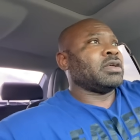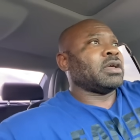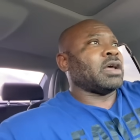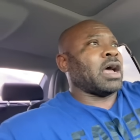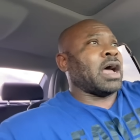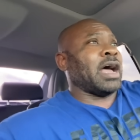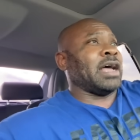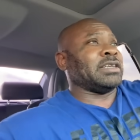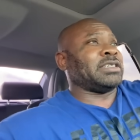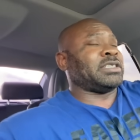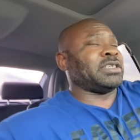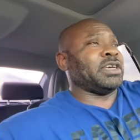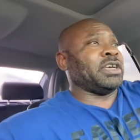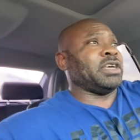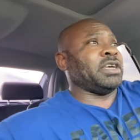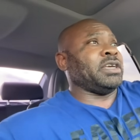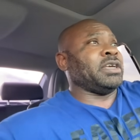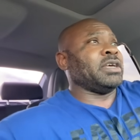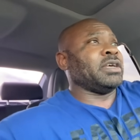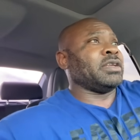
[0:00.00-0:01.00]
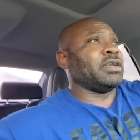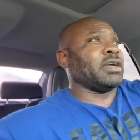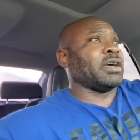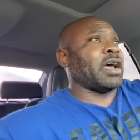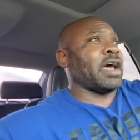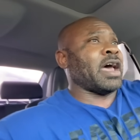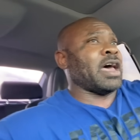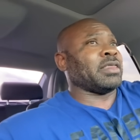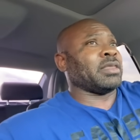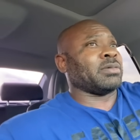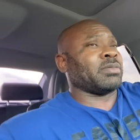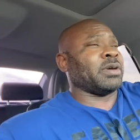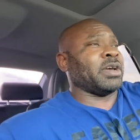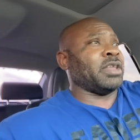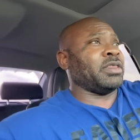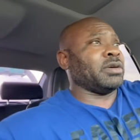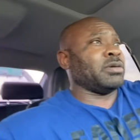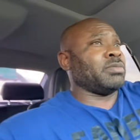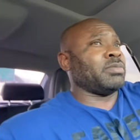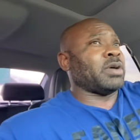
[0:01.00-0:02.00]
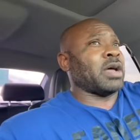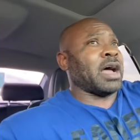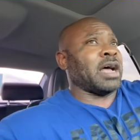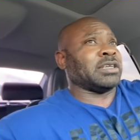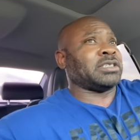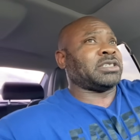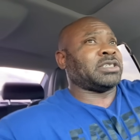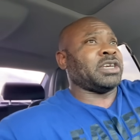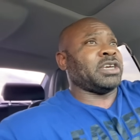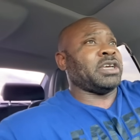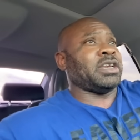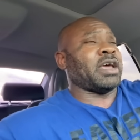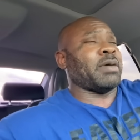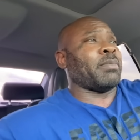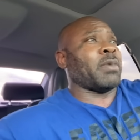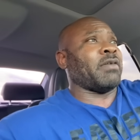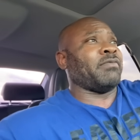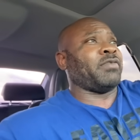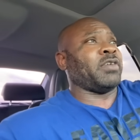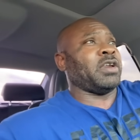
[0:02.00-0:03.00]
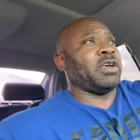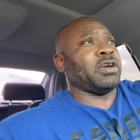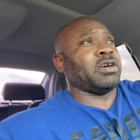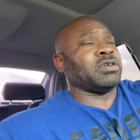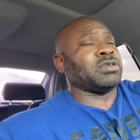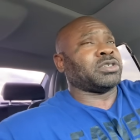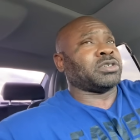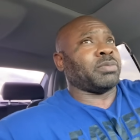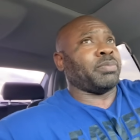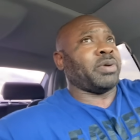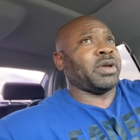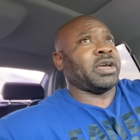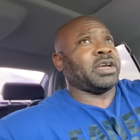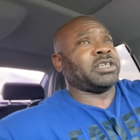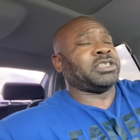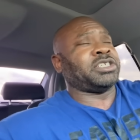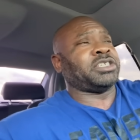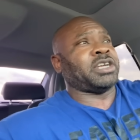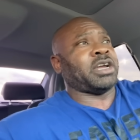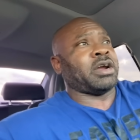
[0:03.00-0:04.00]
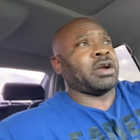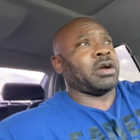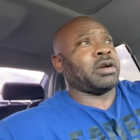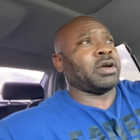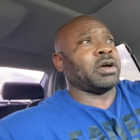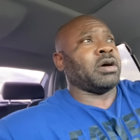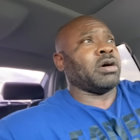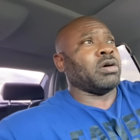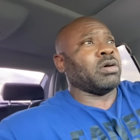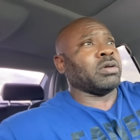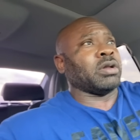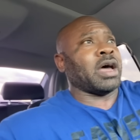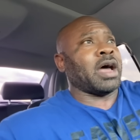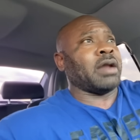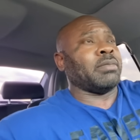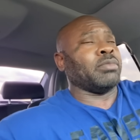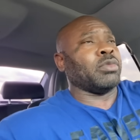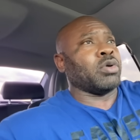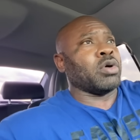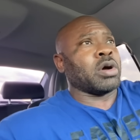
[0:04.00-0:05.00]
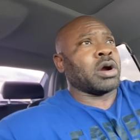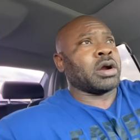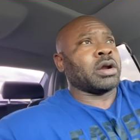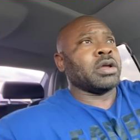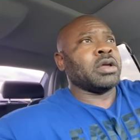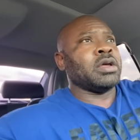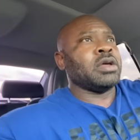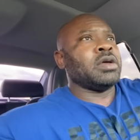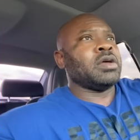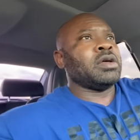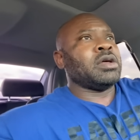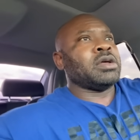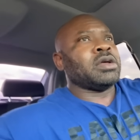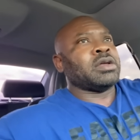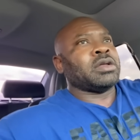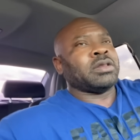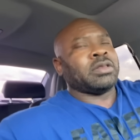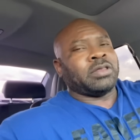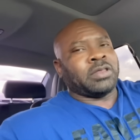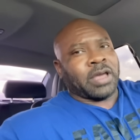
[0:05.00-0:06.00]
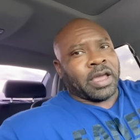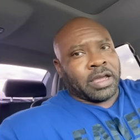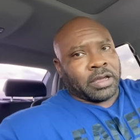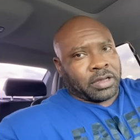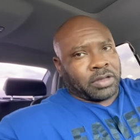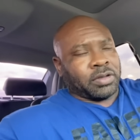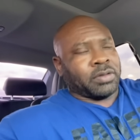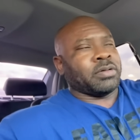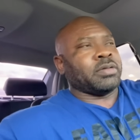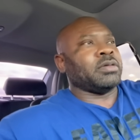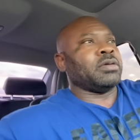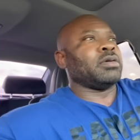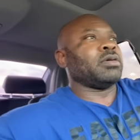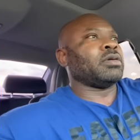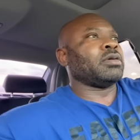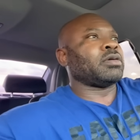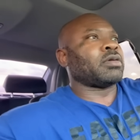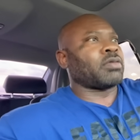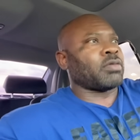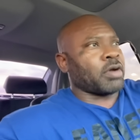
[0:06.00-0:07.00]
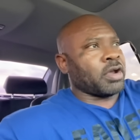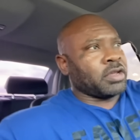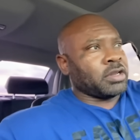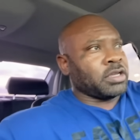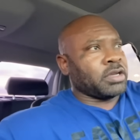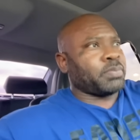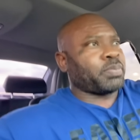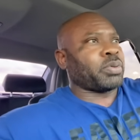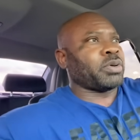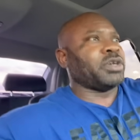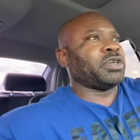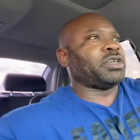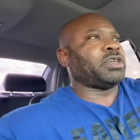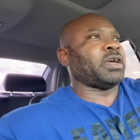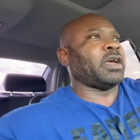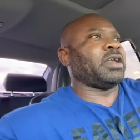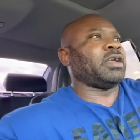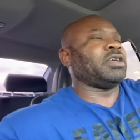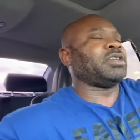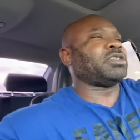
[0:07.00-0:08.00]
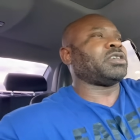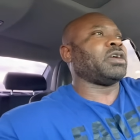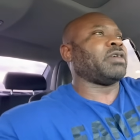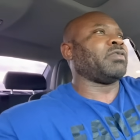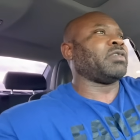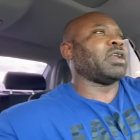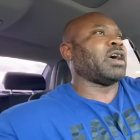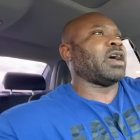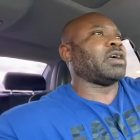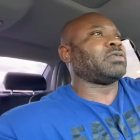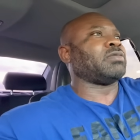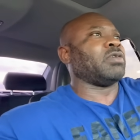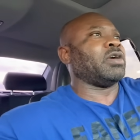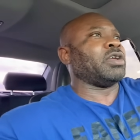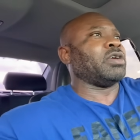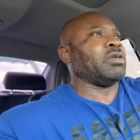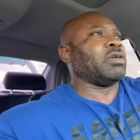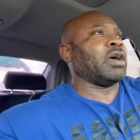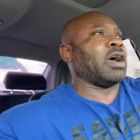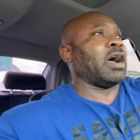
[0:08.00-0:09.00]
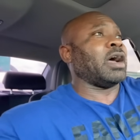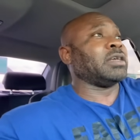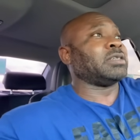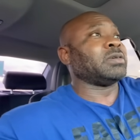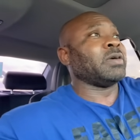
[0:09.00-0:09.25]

I see the algorithm. I see that my videos are being shared a whole lot more. Thank you. Greatly appreciate each and every last one of you guys.